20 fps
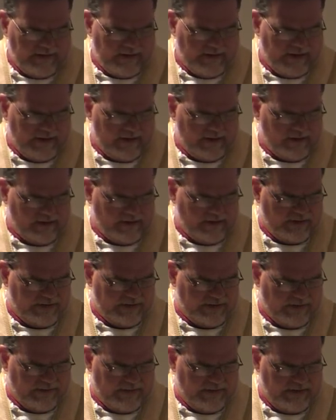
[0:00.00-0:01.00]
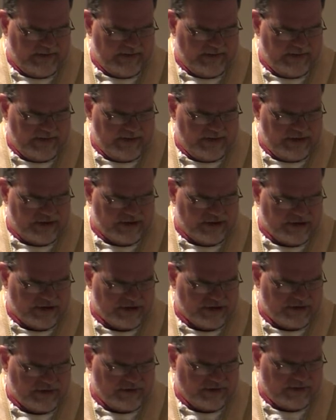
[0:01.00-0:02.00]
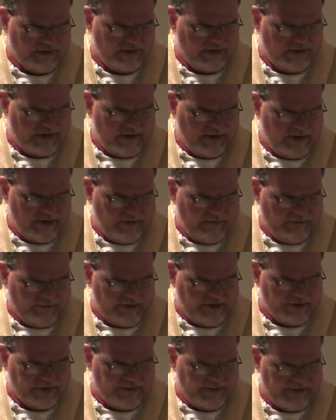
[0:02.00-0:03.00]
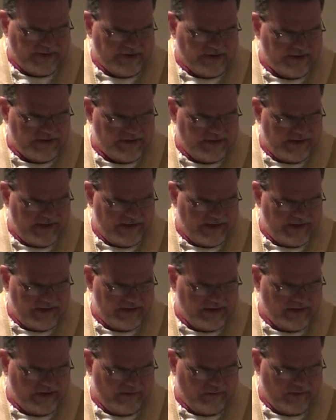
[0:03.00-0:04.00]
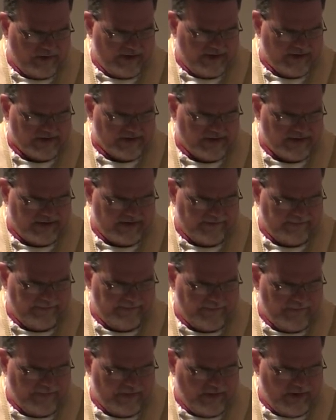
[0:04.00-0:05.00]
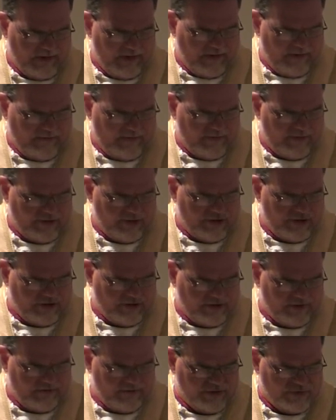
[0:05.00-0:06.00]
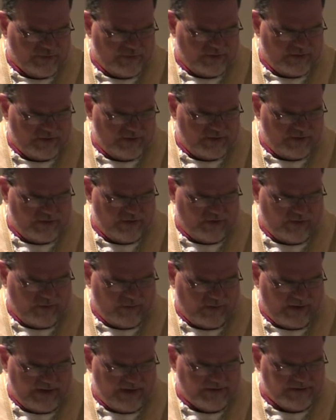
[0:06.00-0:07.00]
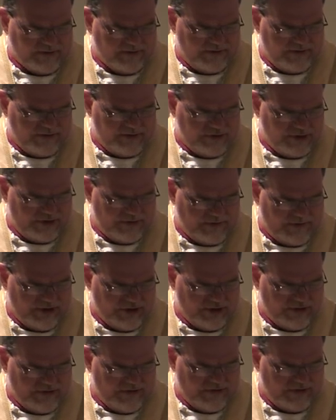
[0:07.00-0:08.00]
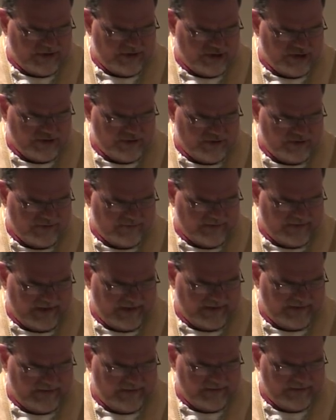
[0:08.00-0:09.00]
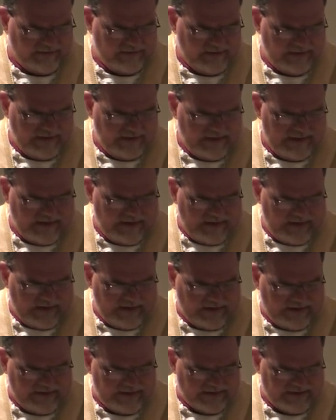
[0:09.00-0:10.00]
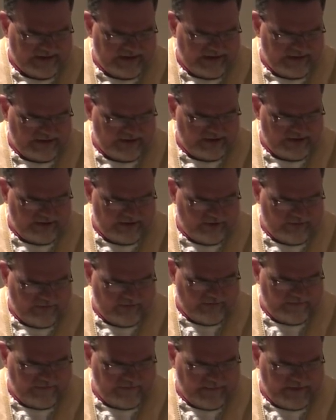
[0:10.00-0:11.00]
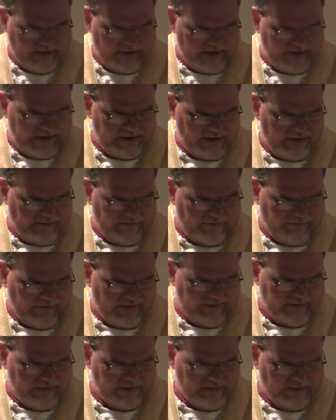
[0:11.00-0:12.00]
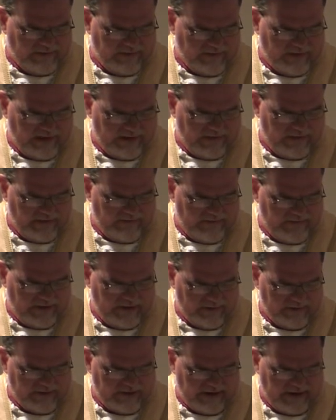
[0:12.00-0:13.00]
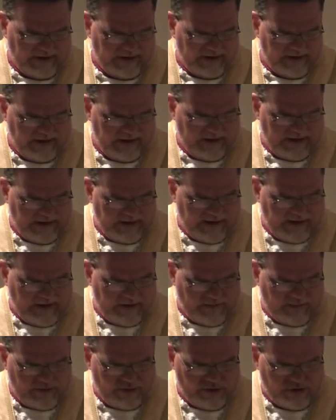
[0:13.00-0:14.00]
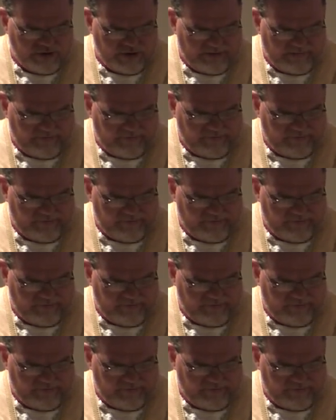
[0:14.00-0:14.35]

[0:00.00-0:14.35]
And the Lord commended the unjust steward for as much as he had done wisely. For the children of this world are wiser in their generation than the children of light. And I say unto you, make unto you friends of the mammon of iniquity, that when you shall